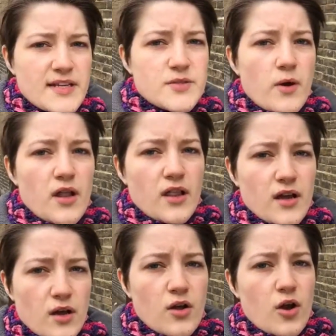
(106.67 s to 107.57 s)
so
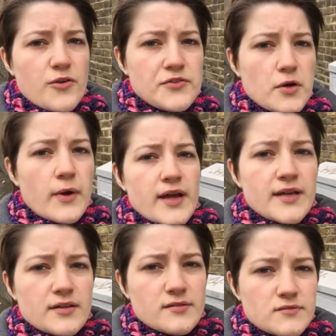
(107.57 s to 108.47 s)
I'll go through it
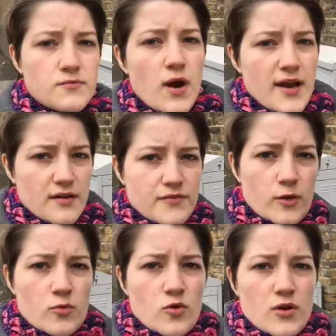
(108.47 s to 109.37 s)
and write a few
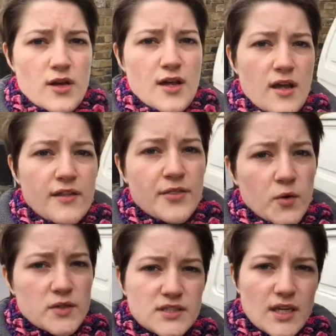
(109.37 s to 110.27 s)
more
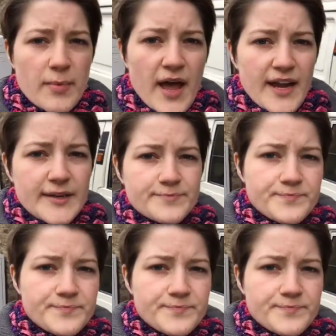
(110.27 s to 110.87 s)
thoughts about it.